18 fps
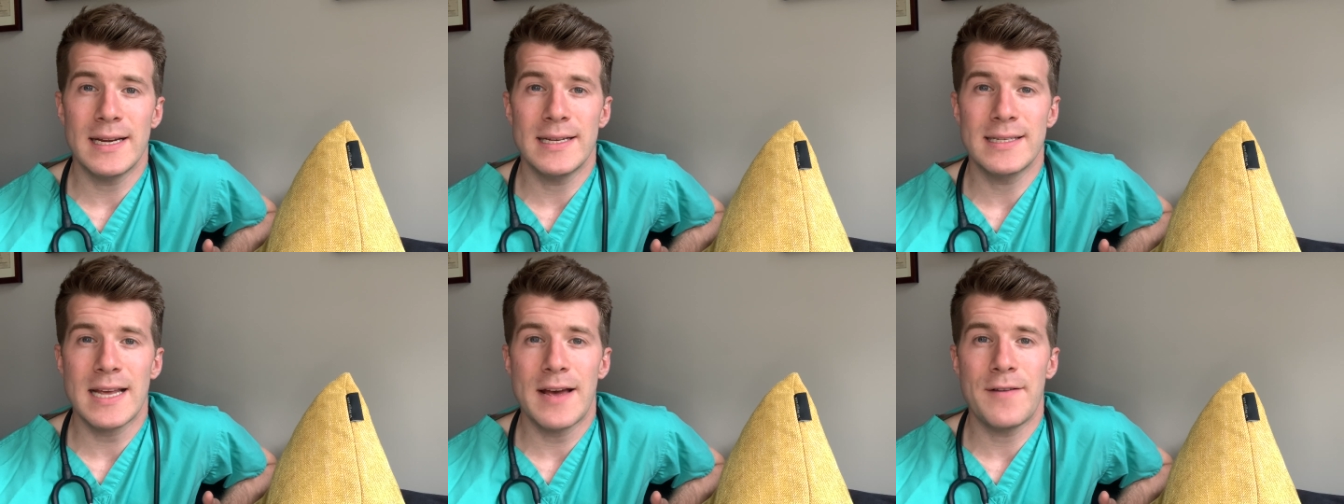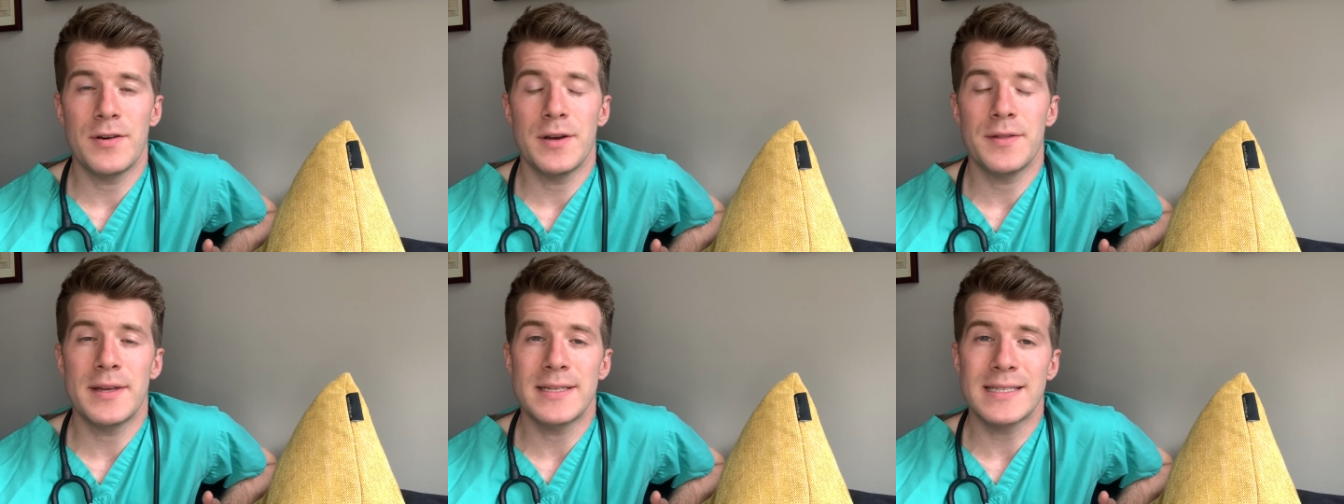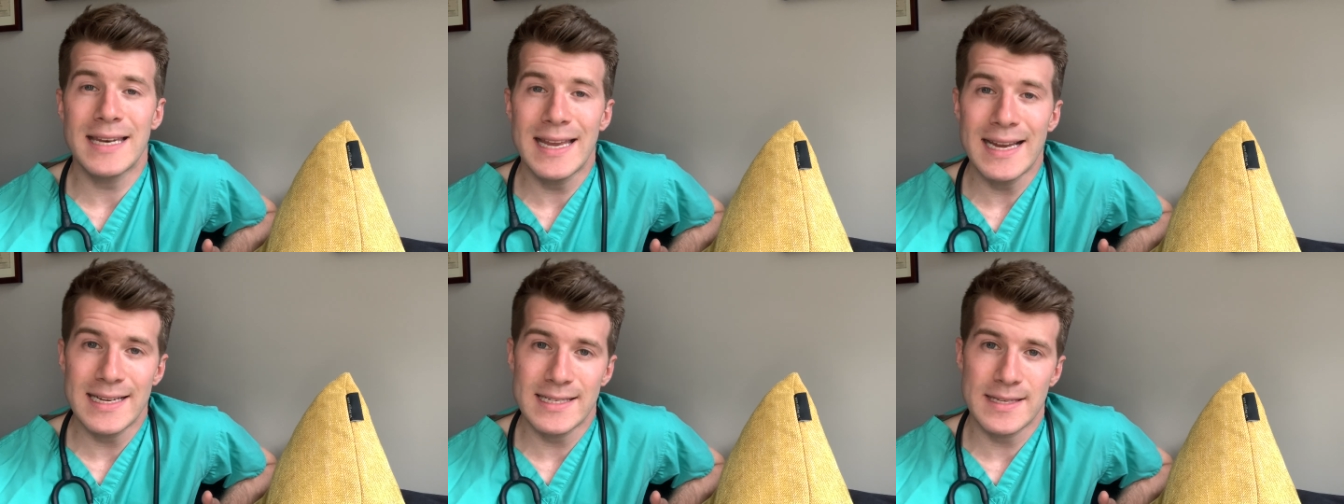as ever, there's
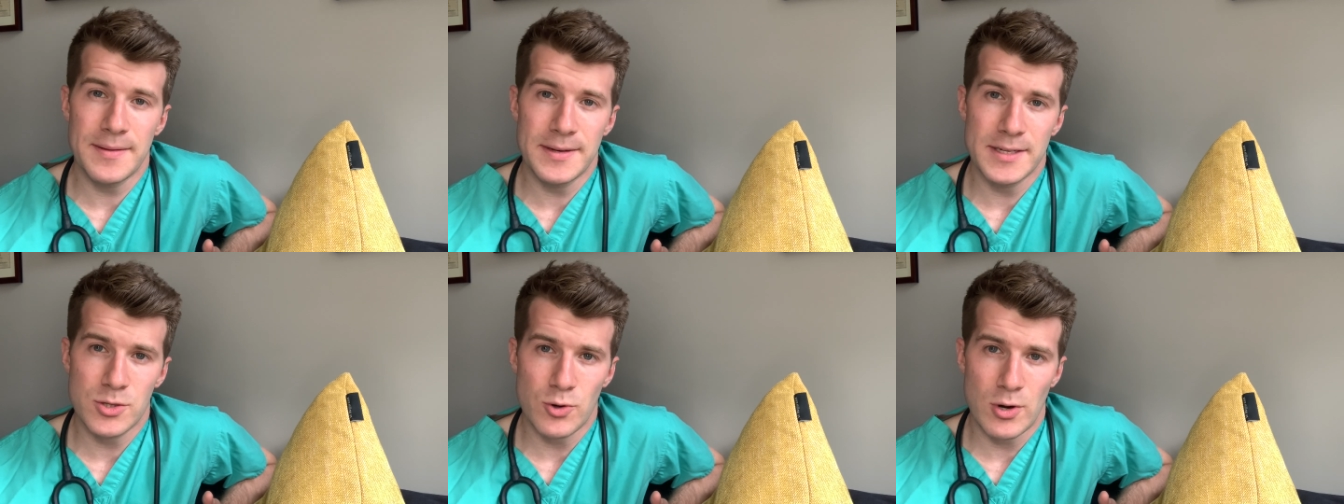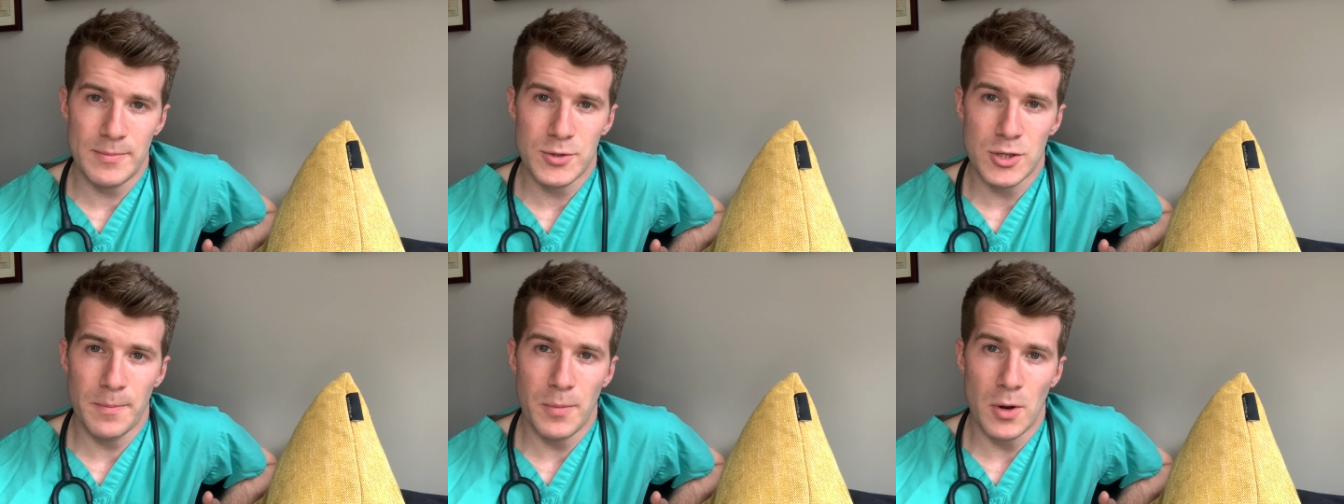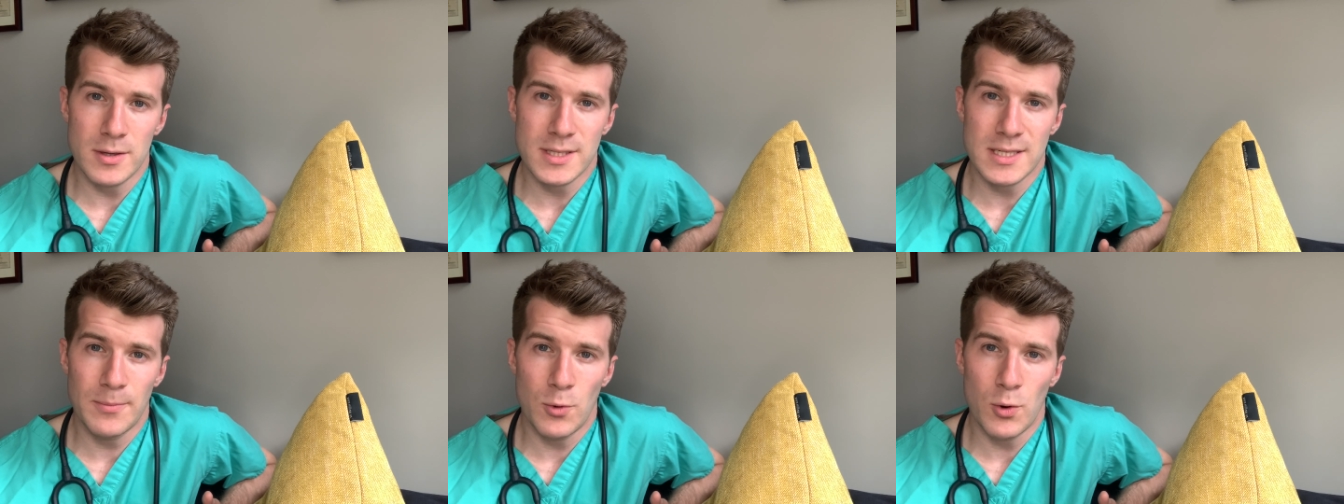links in the description
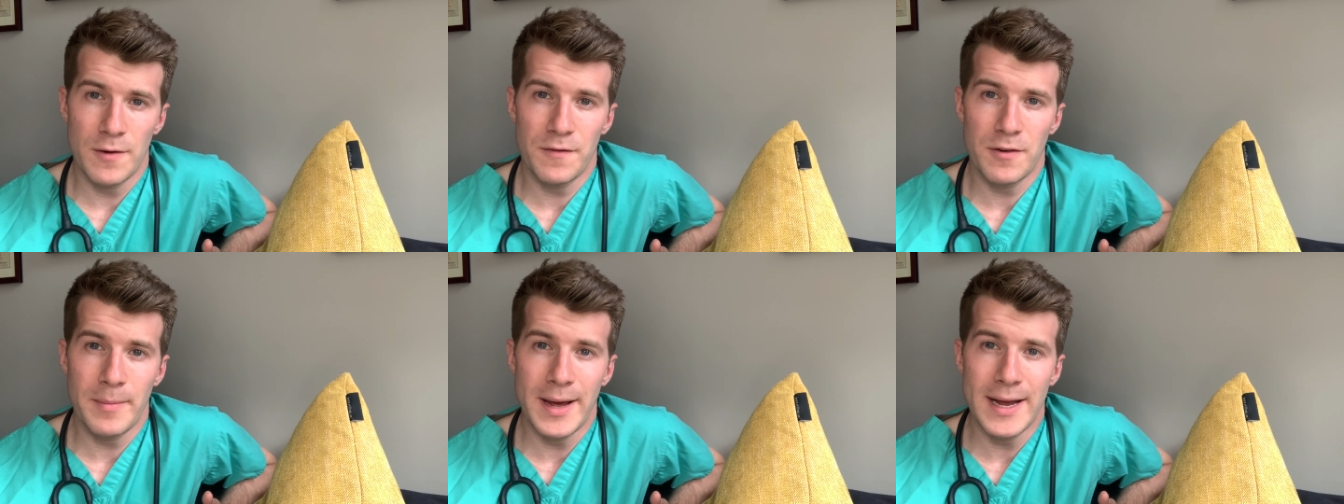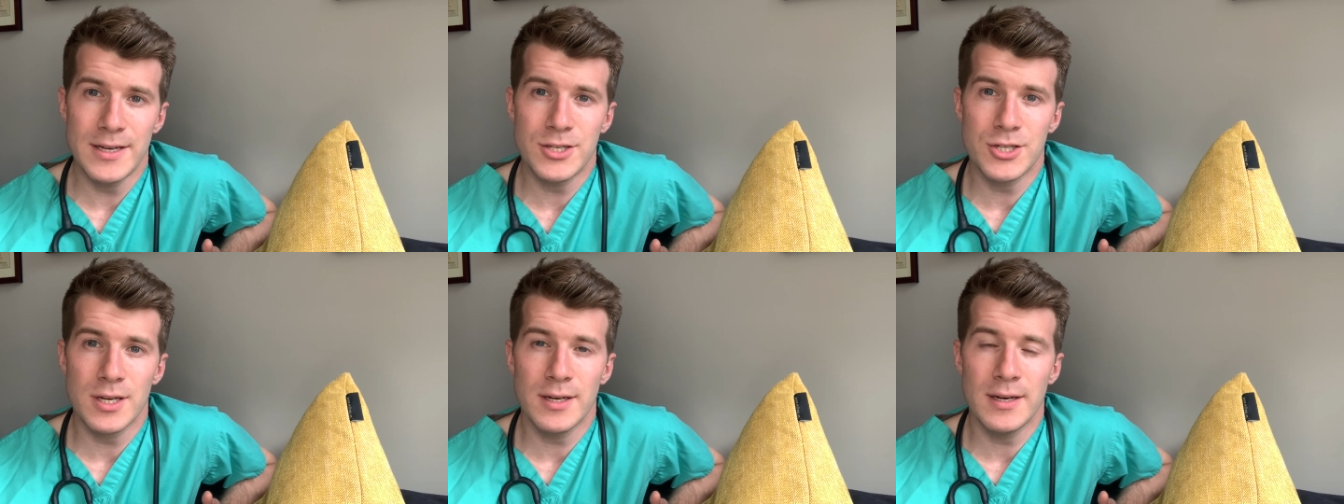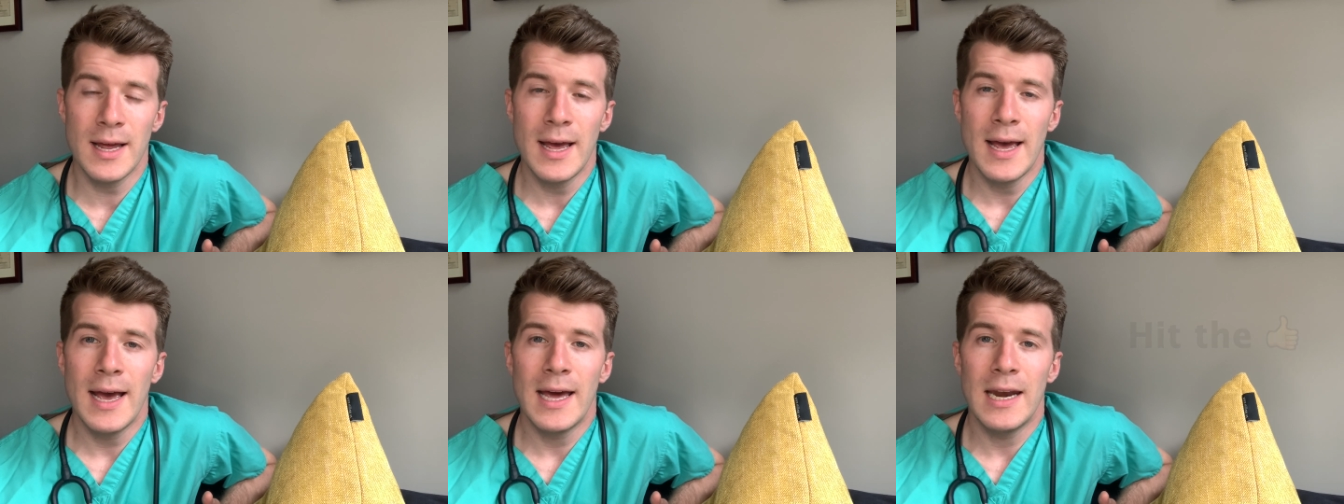box to more information,
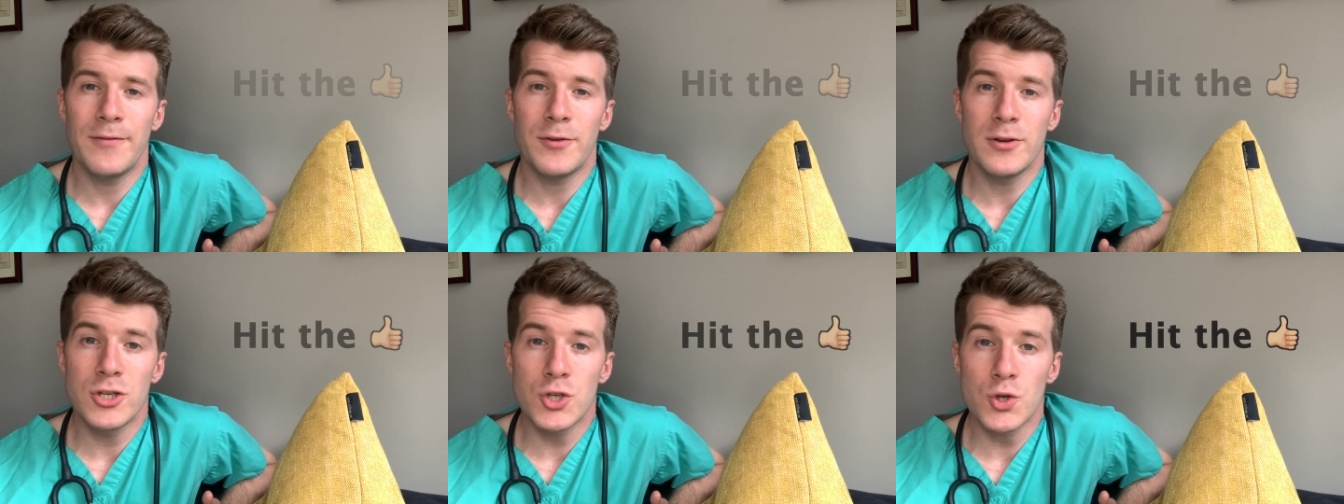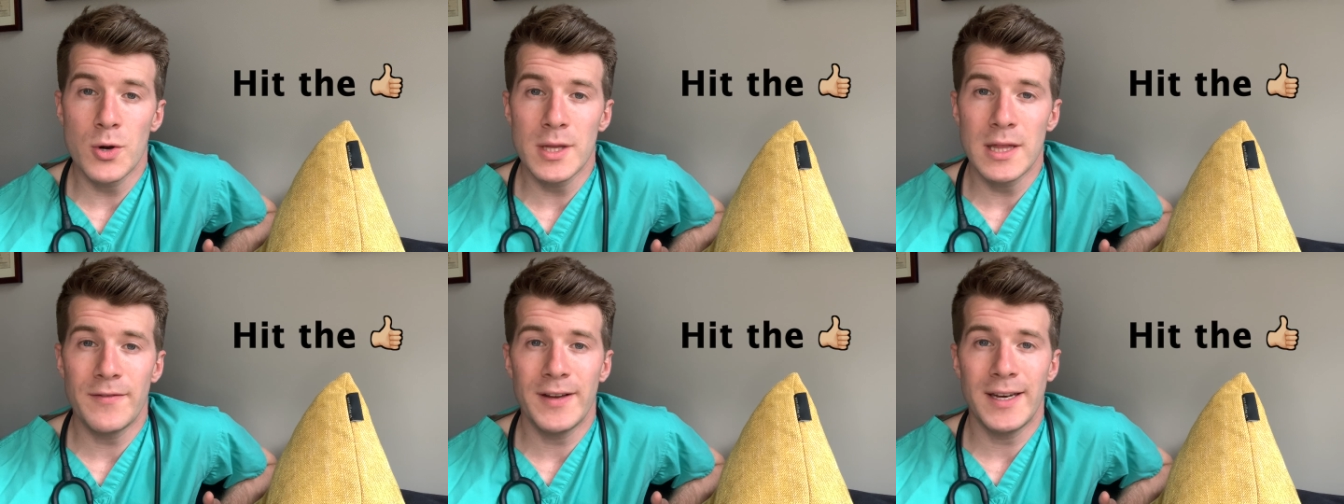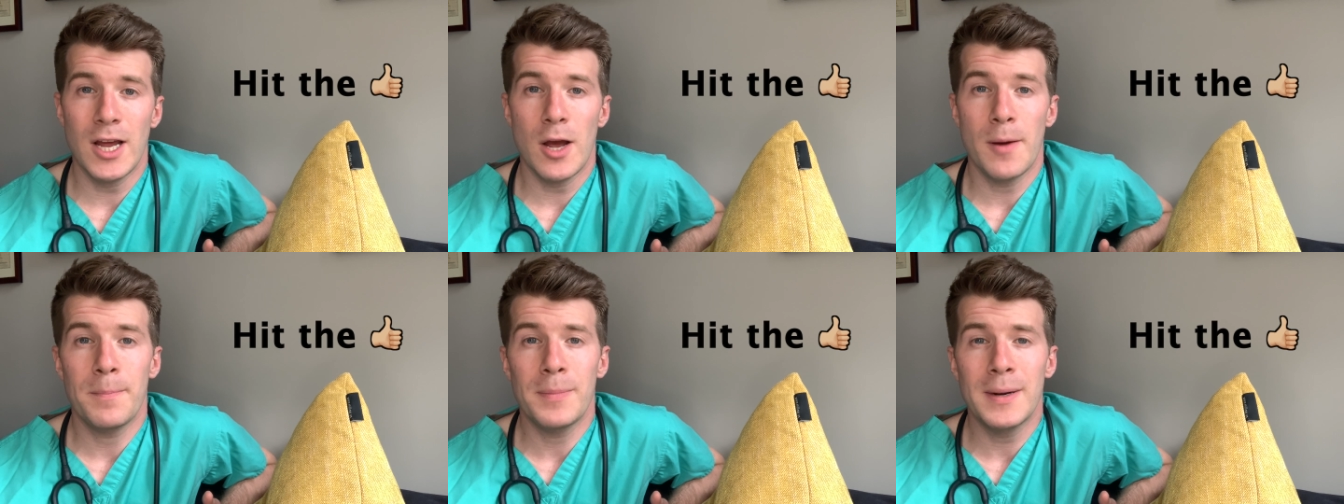and if you enjoyed the video,